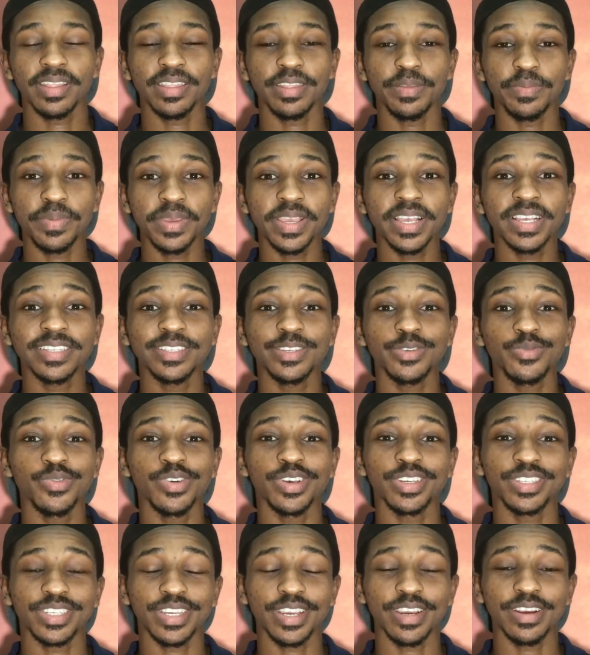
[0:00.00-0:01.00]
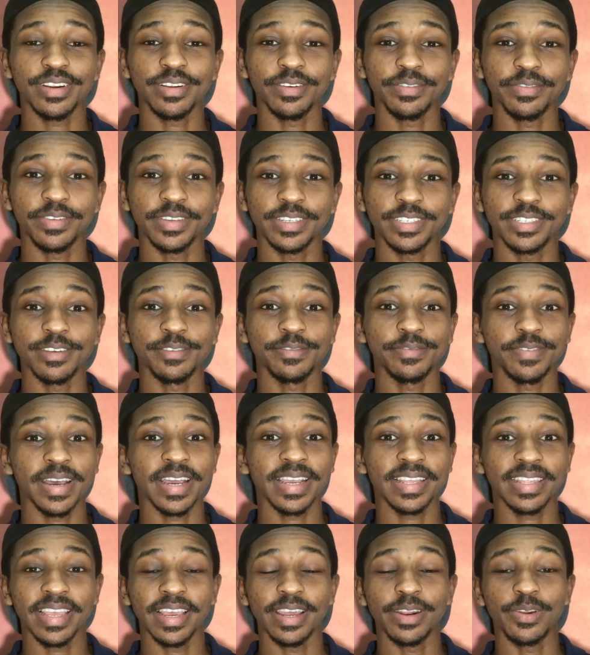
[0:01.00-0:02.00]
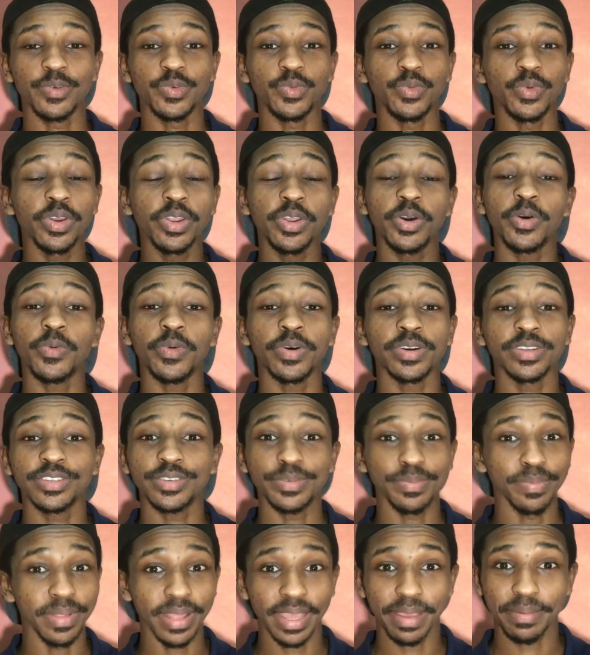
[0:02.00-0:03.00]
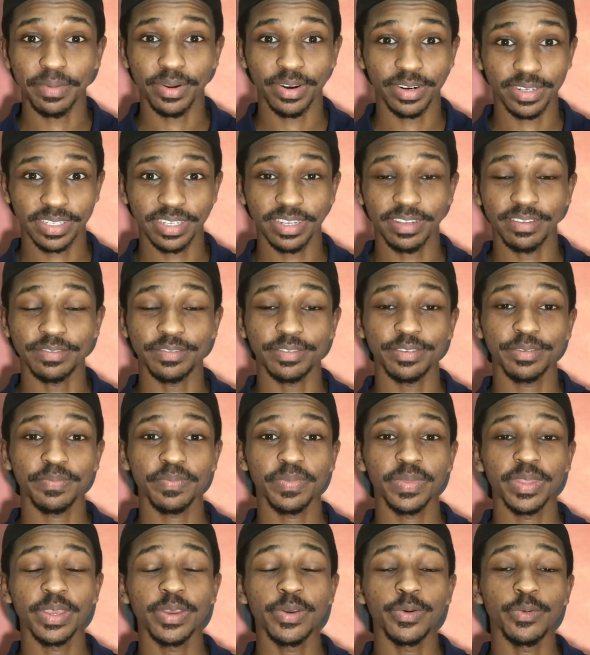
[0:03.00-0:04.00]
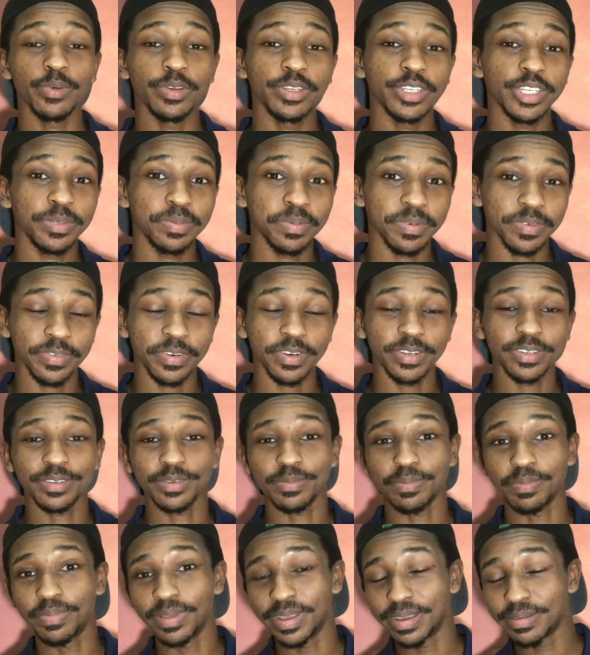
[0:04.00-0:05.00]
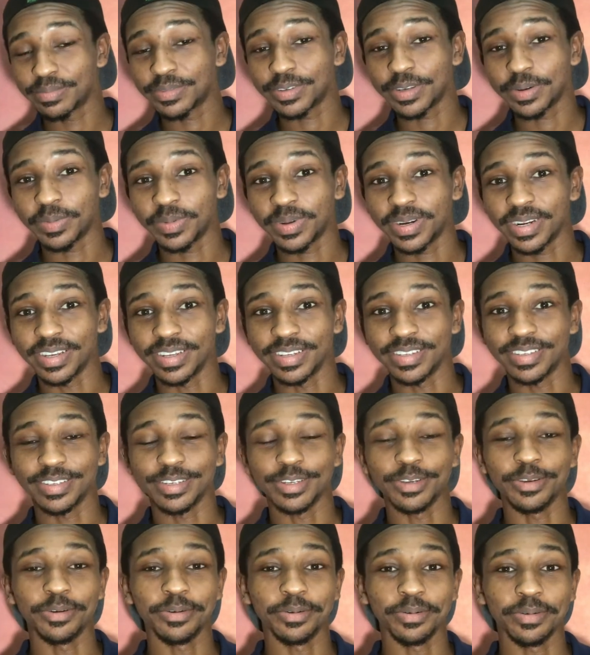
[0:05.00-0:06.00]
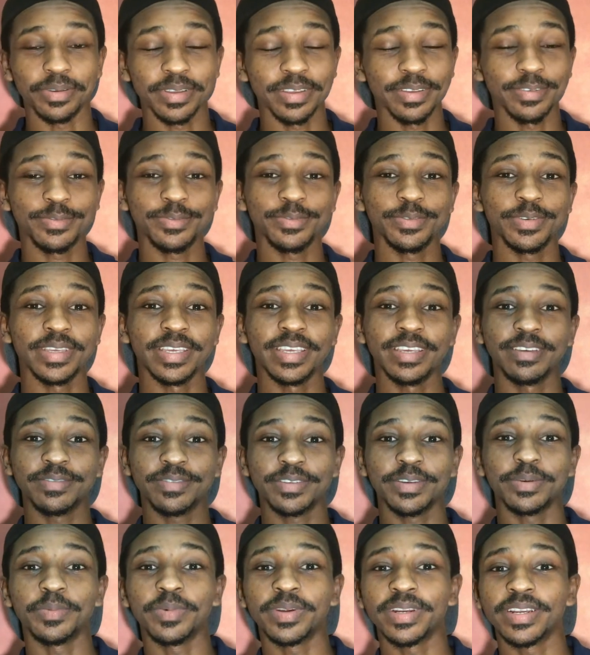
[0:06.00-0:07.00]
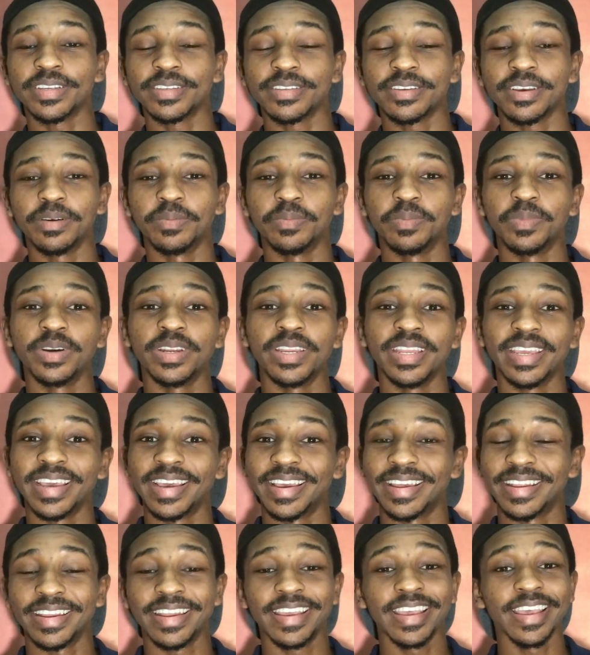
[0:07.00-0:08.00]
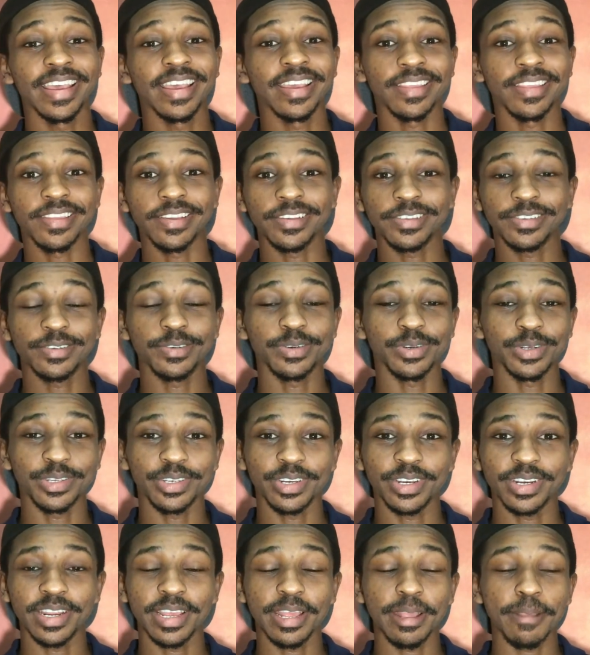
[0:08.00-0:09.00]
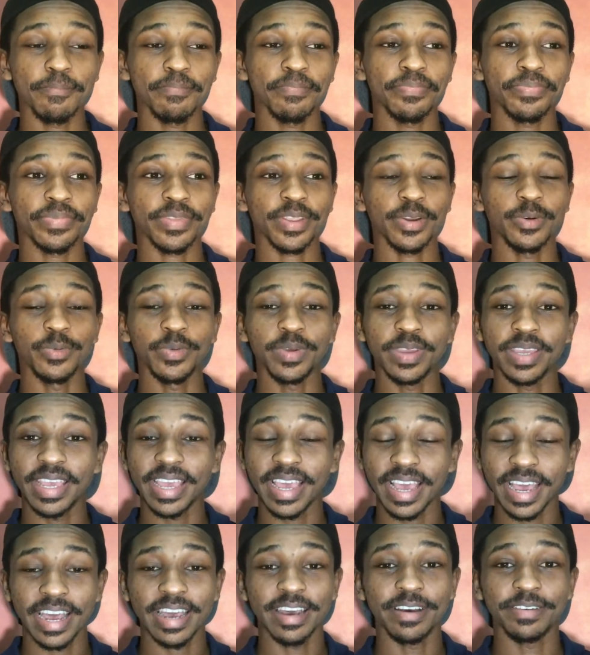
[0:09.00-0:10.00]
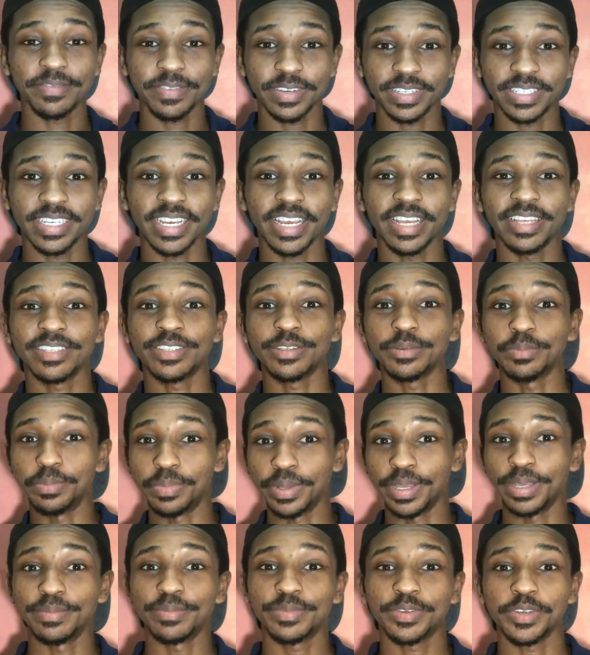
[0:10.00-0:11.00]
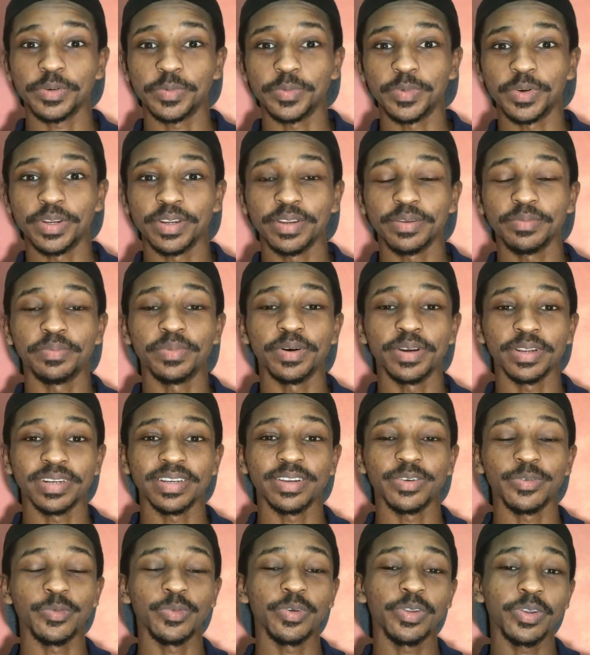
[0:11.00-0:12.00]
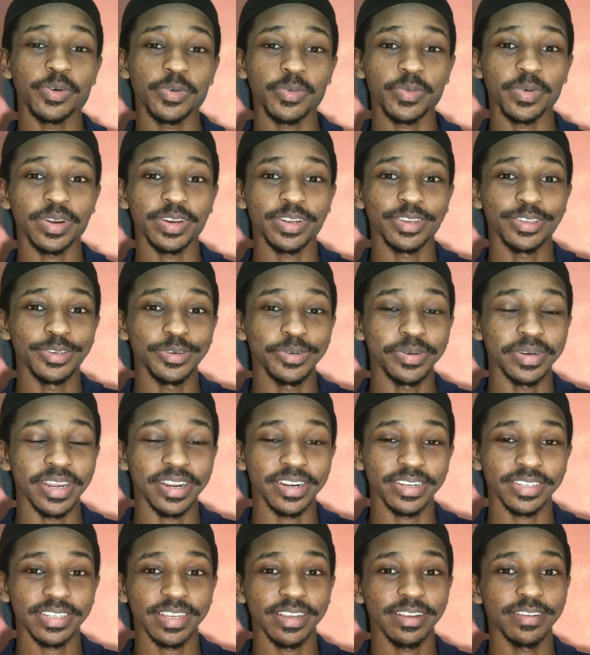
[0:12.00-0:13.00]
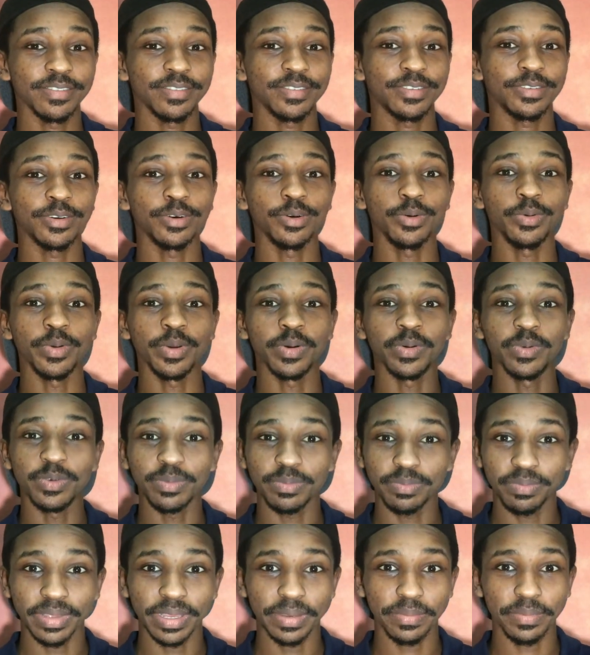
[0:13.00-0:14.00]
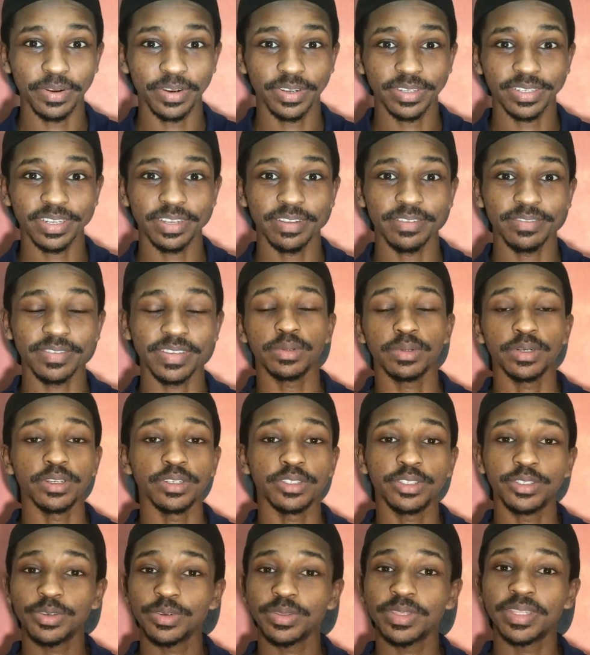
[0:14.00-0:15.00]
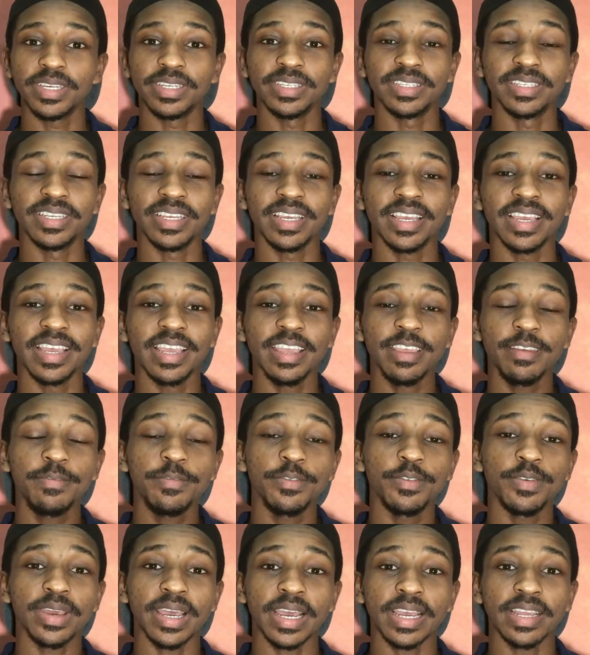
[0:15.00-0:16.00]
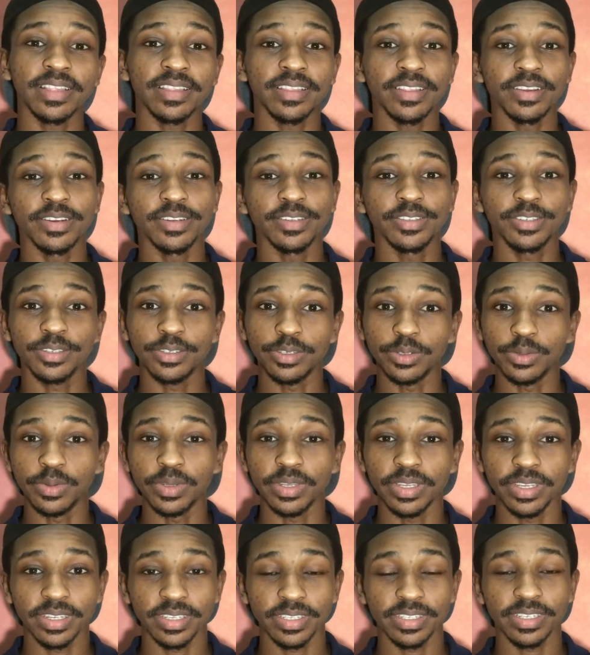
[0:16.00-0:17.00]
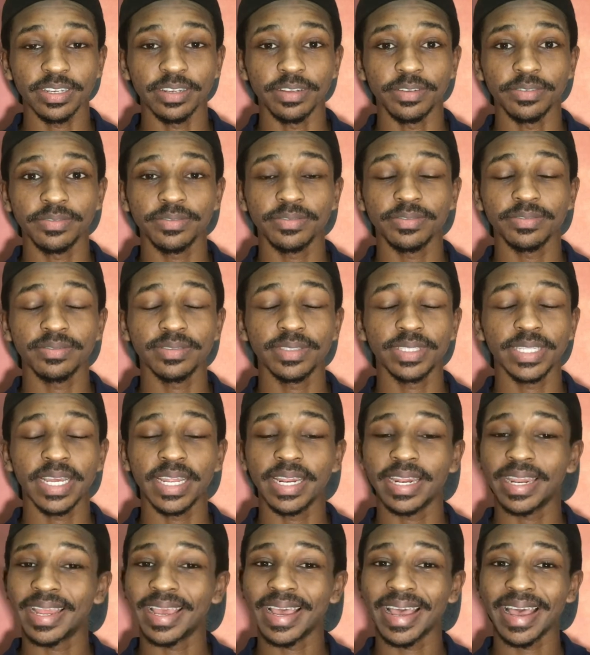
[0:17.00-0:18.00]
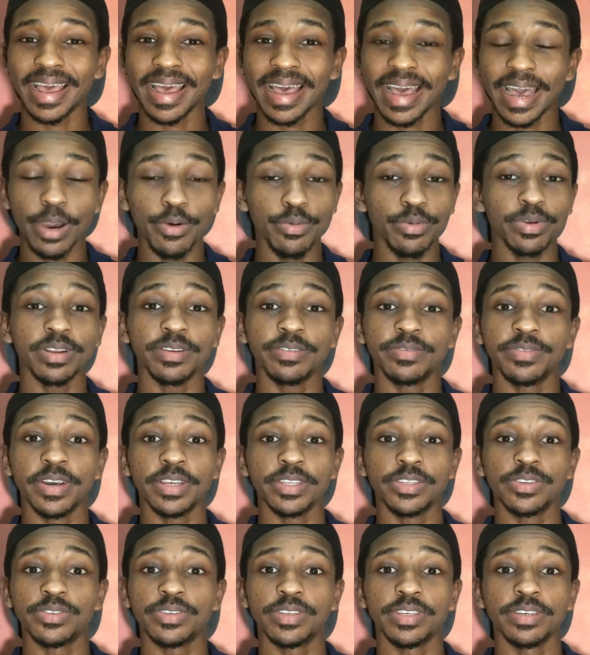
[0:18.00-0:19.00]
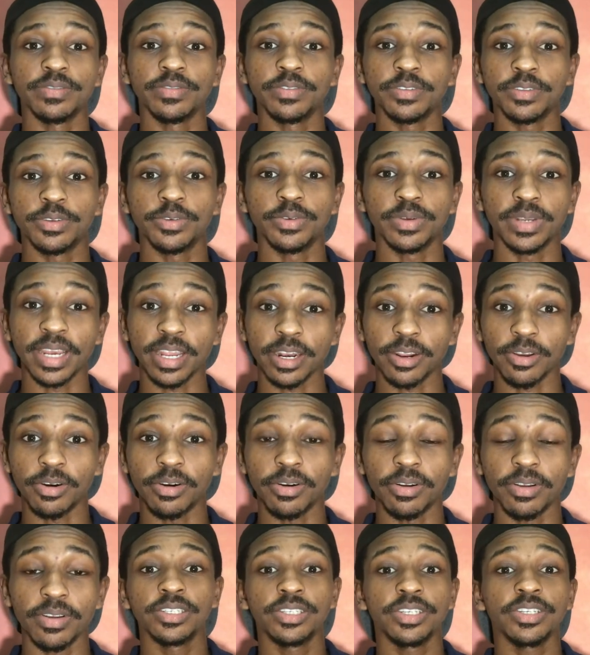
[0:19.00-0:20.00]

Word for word: And the biggest thing we are scared of is the fact that we don't want to blame ourselves. We just prefer to blame someone else, you know, if we give someone else our money and doesn't return it, we have a chance to blame someone, but we don't want to do it ourselves, so we won't blame ourselves. But the truth is, if you can't learn to do it yourself, then I won't advise you to even do it at all.